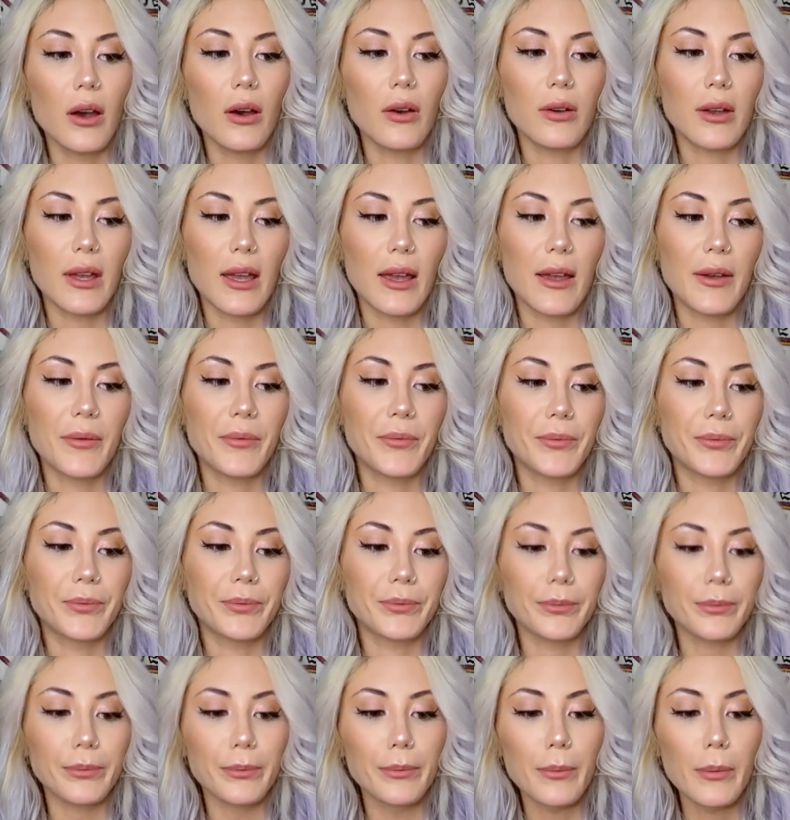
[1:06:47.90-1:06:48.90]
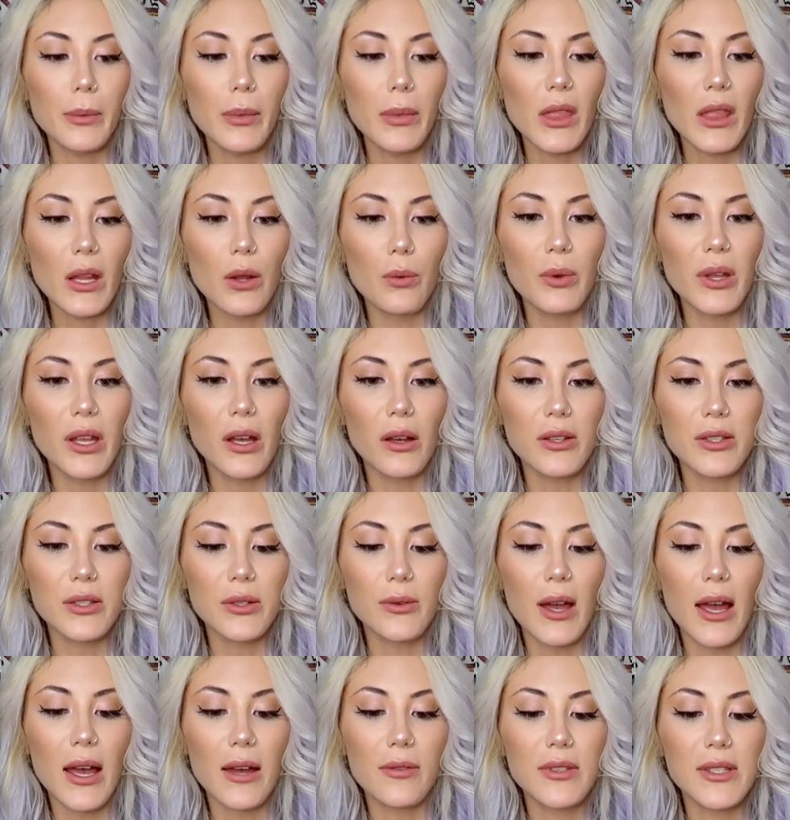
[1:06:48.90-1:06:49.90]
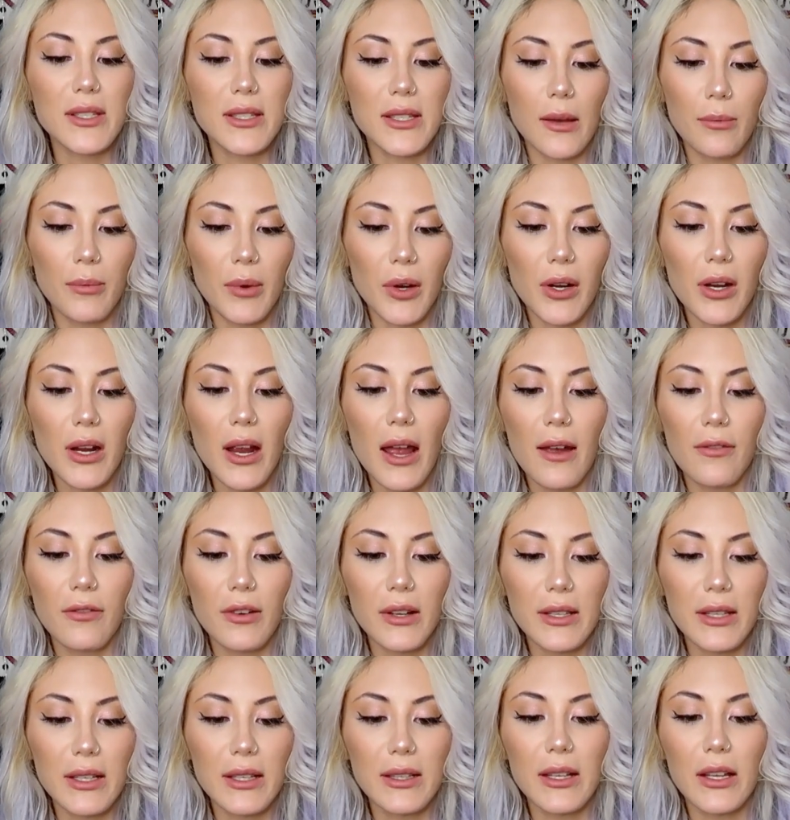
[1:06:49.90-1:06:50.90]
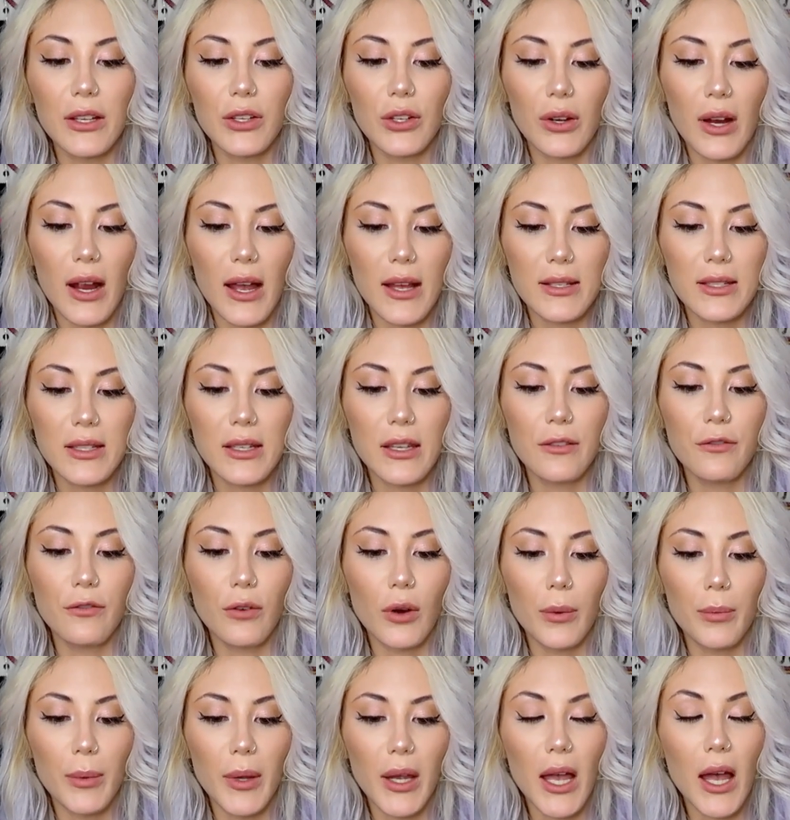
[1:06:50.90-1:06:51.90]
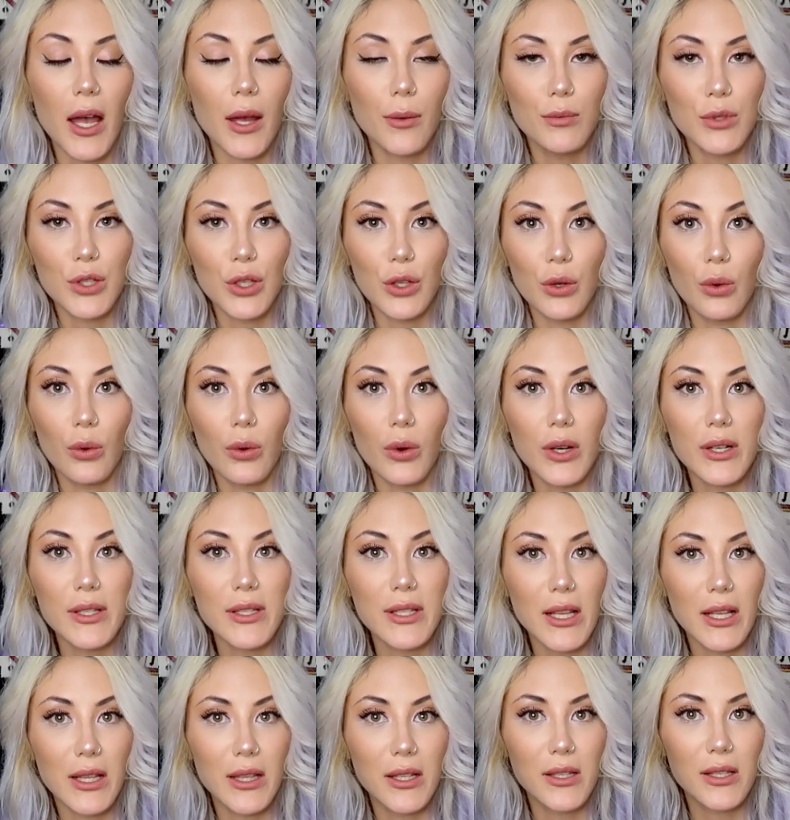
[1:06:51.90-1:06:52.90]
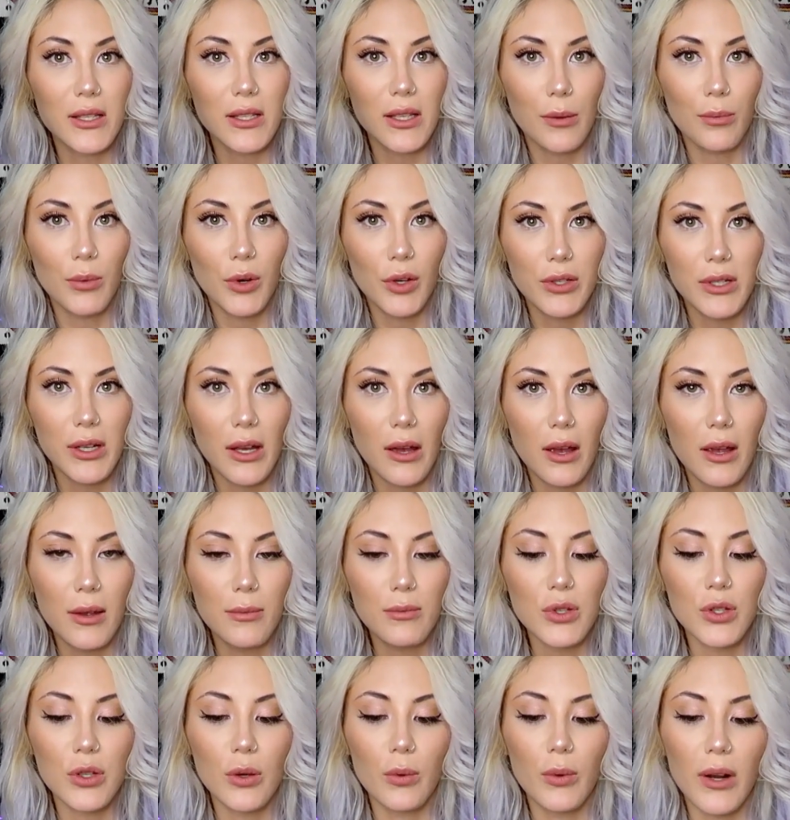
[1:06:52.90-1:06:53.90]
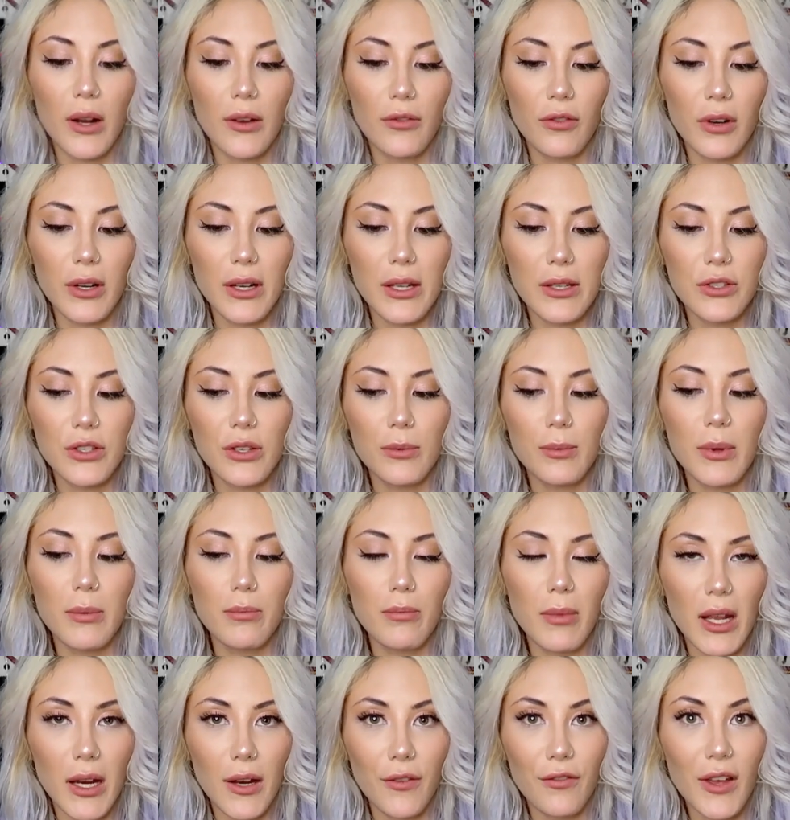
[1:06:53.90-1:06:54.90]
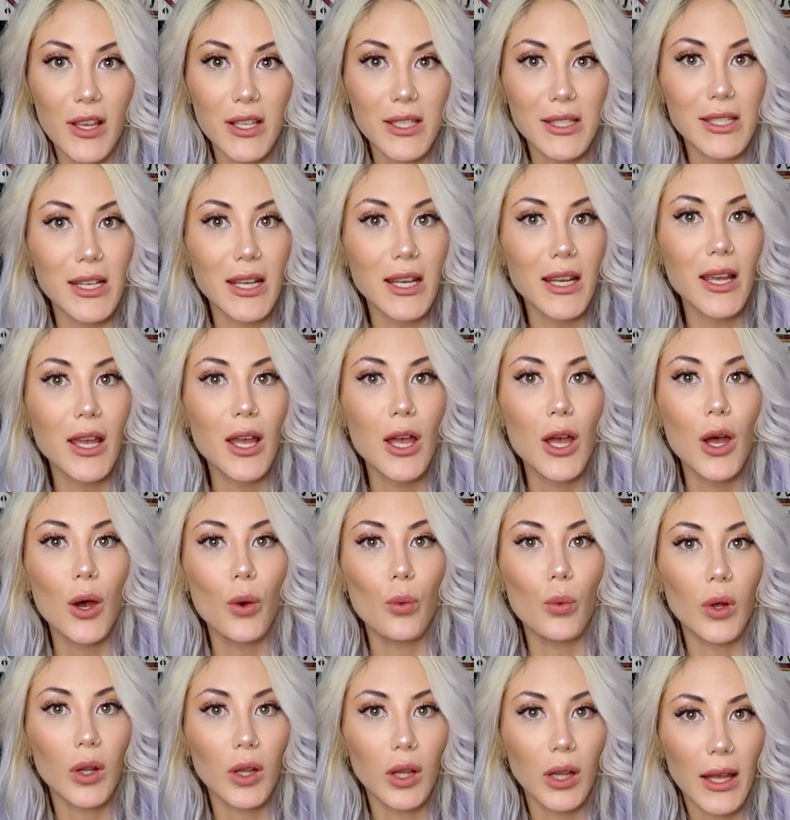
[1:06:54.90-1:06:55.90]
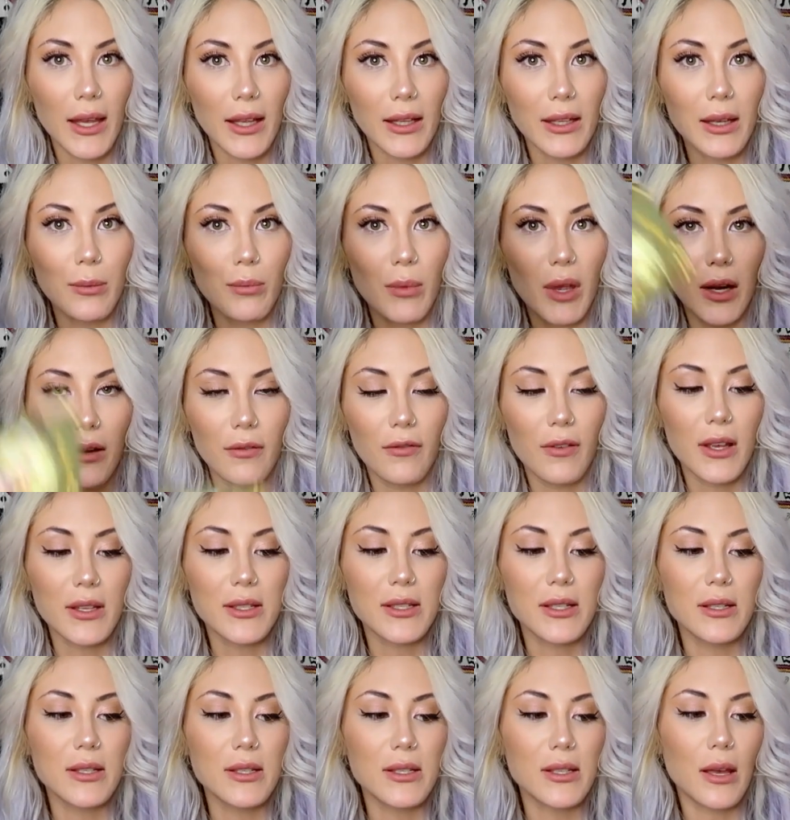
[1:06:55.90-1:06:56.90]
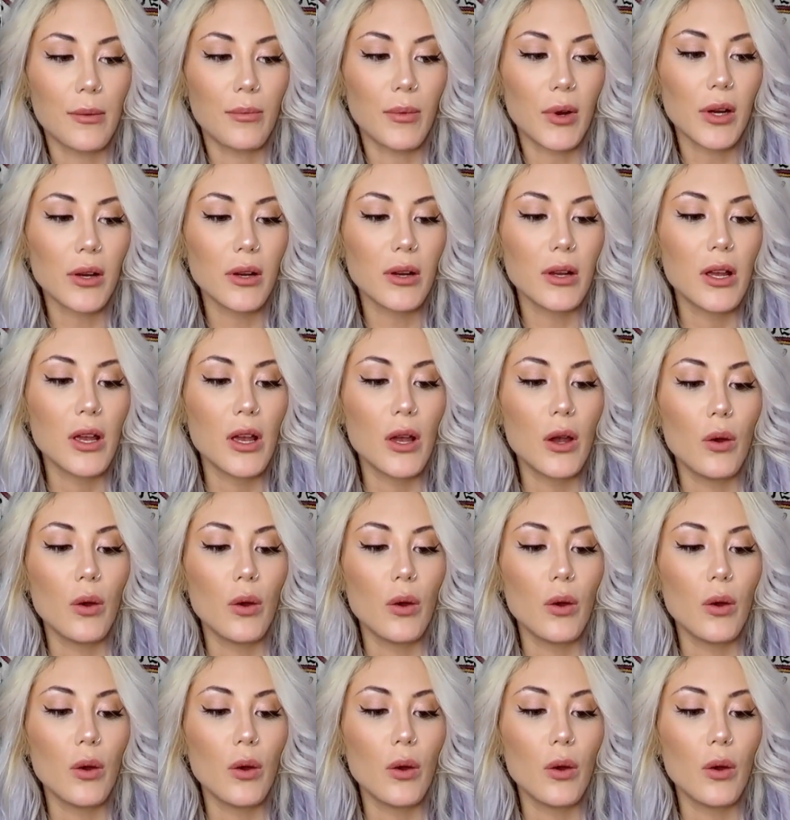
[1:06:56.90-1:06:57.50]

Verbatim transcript: Okay. We also have summer. Everything that you're asking for becomes yours in the summertime. So whatever it is you've been manifesting will likely manifest in summer.